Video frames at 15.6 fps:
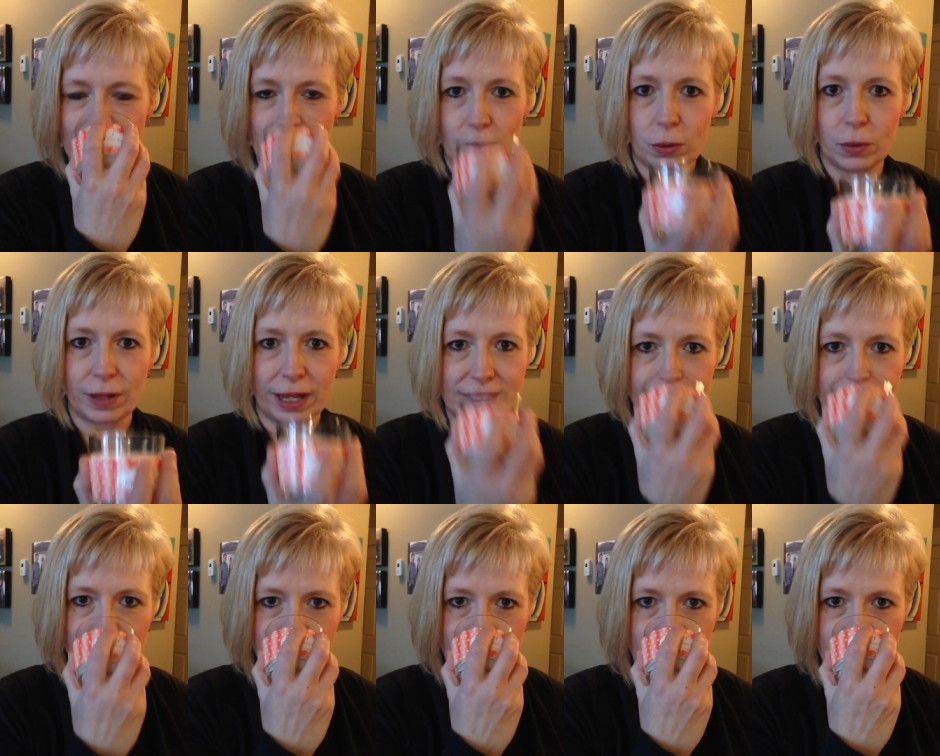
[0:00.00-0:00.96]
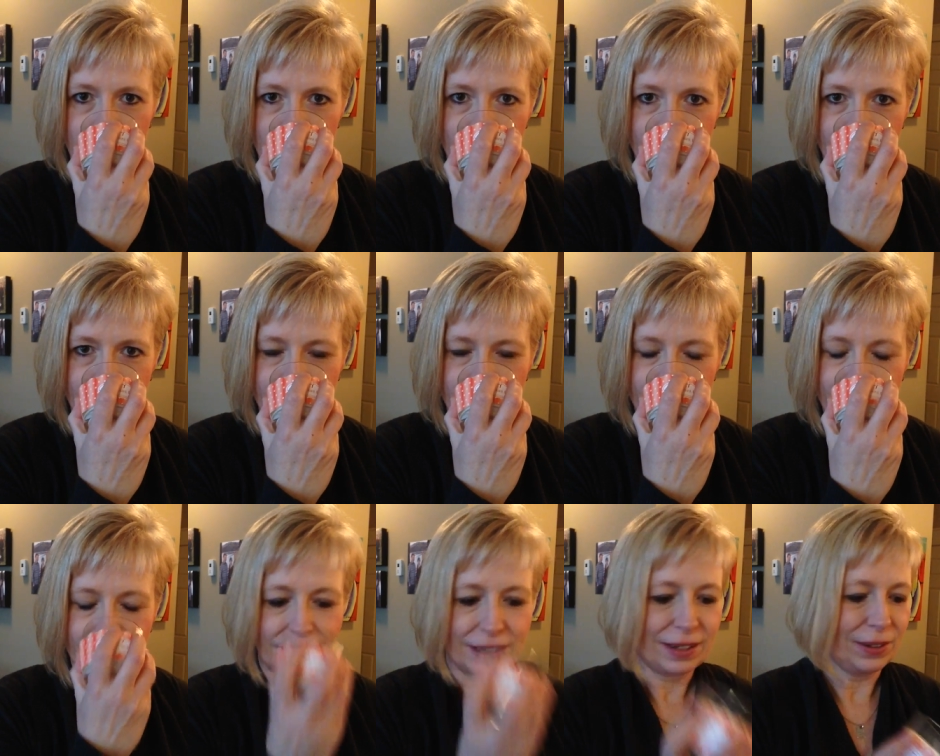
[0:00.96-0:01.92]
Oh, that smells good.
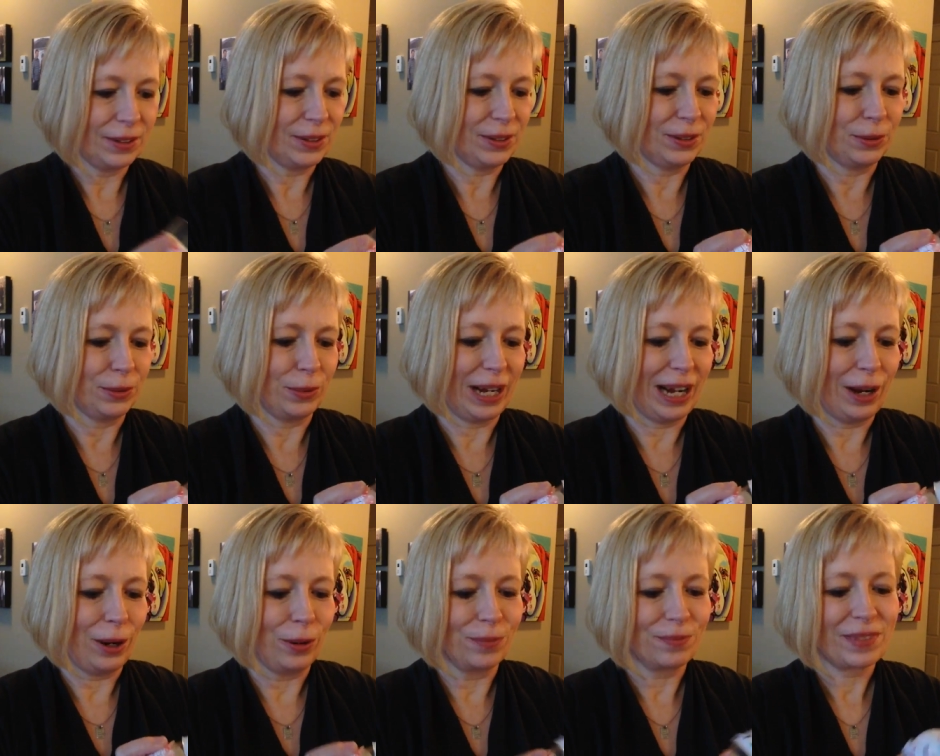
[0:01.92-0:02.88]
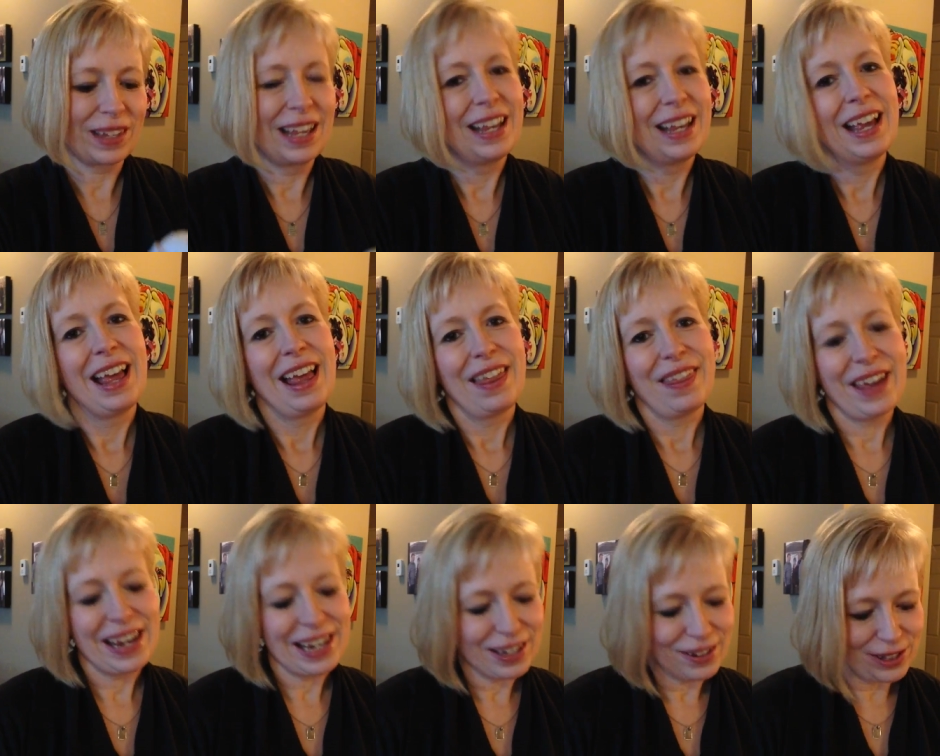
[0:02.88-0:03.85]
Oh, wow.
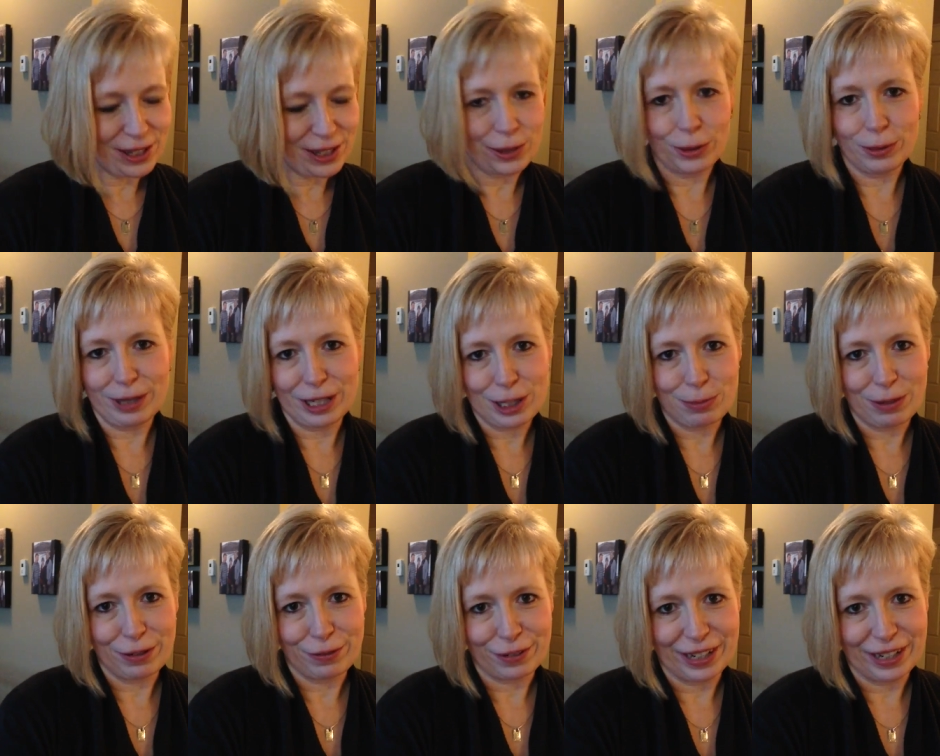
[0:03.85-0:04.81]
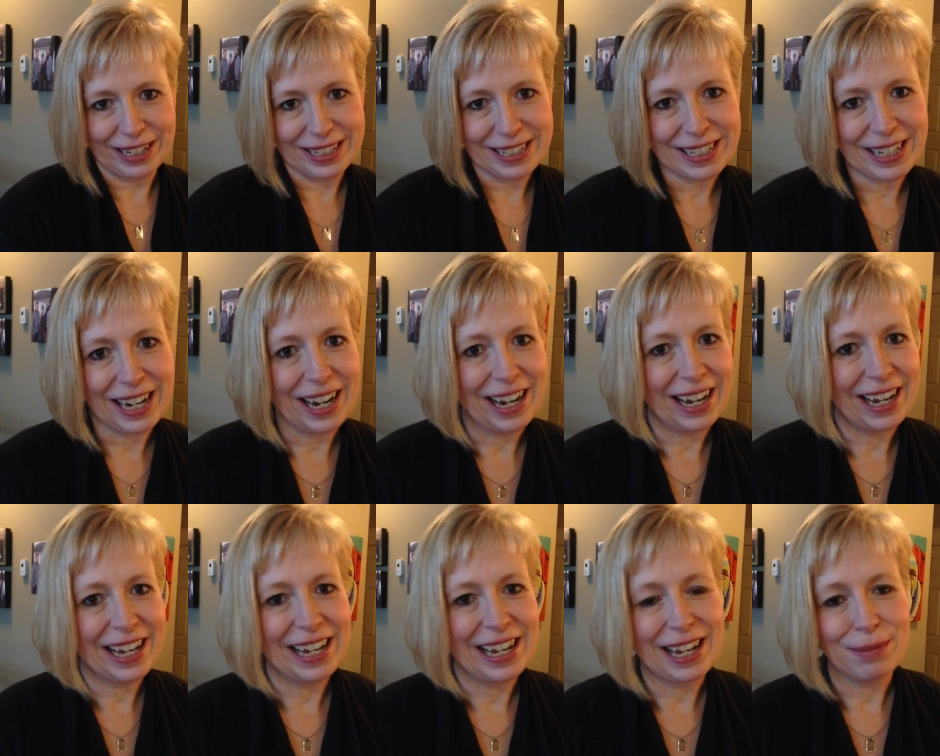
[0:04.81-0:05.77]
Thank you so much, my friend.
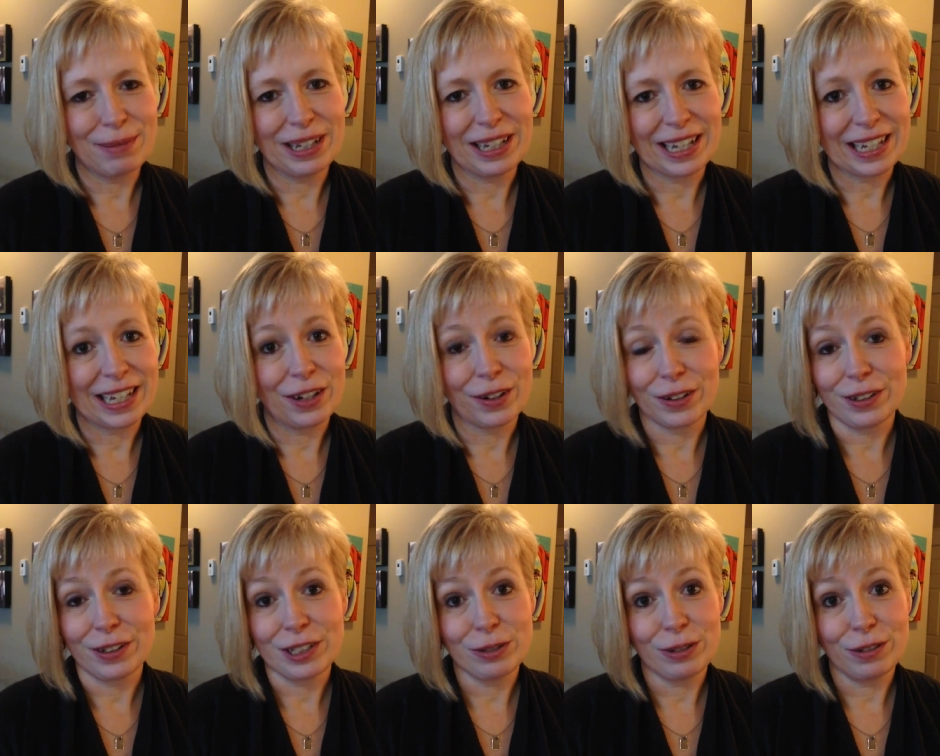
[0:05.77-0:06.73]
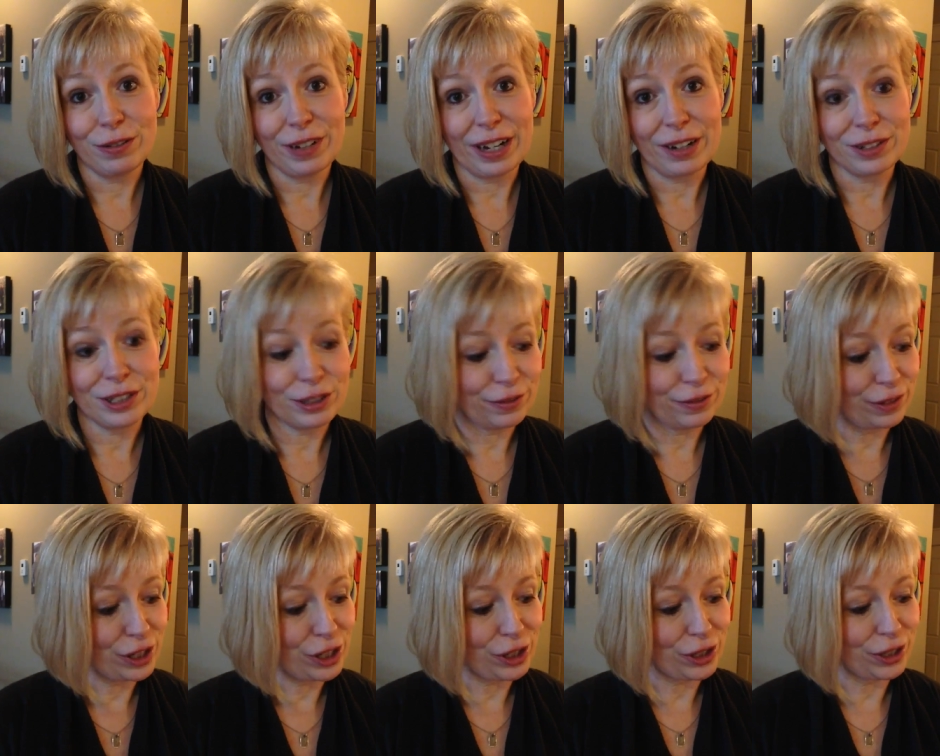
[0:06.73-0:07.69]
I am a lucky girl to have found you
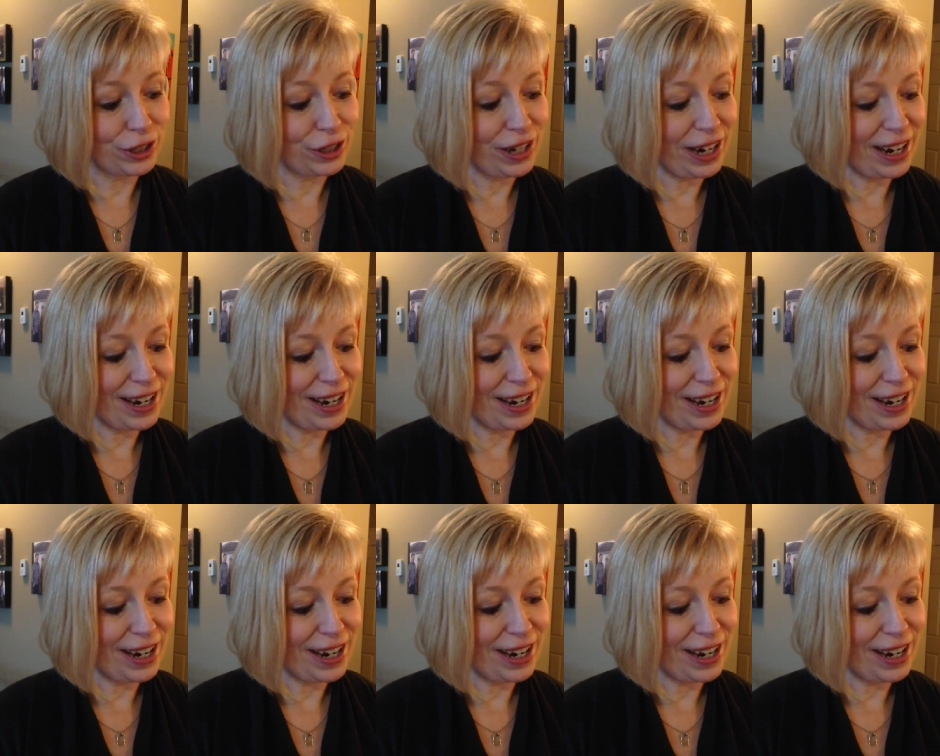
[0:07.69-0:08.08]
for sure.